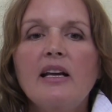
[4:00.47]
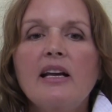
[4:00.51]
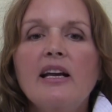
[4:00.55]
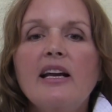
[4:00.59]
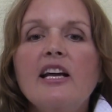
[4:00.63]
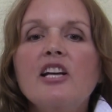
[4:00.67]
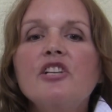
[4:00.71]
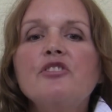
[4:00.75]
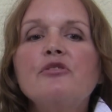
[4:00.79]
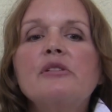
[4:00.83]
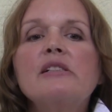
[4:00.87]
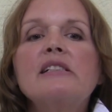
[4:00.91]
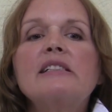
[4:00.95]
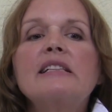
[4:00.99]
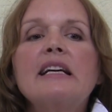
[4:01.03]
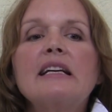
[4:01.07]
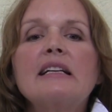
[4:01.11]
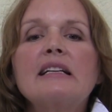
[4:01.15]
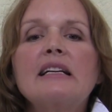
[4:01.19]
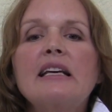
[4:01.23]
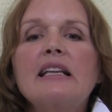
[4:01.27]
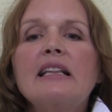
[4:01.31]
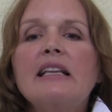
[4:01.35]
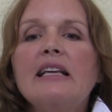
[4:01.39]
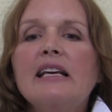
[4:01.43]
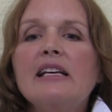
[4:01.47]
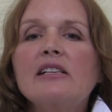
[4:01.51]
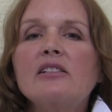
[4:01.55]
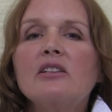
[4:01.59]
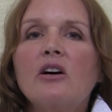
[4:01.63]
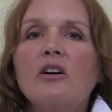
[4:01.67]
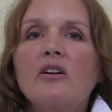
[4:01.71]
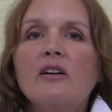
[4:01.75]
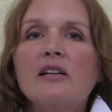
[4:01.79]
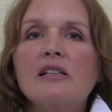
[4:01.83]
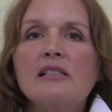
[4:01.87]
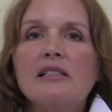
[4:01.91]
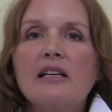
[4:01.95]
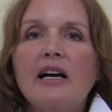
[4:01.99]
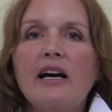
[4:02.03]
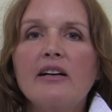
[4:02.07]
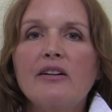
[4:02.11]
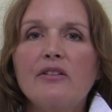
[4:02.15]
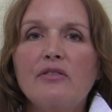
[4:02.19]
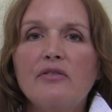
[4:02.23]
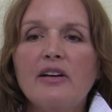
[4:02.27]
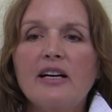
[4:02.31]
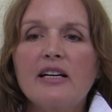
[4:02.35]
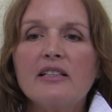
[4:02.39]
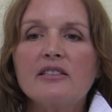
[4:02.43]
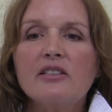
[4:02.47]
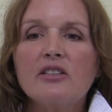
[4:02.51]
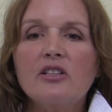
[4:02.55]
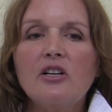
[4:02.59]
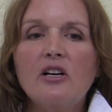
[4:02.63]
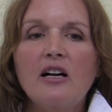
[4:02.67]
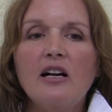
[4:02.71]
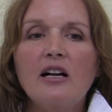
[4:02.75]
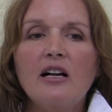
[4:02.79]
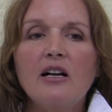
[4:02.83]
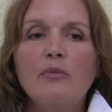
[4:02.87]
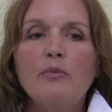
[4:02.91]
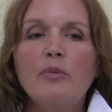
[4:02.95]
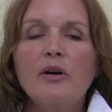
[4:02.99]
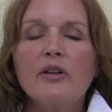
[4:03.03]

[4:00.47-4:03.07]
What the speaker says: Interestingly, these aren't side effects at all,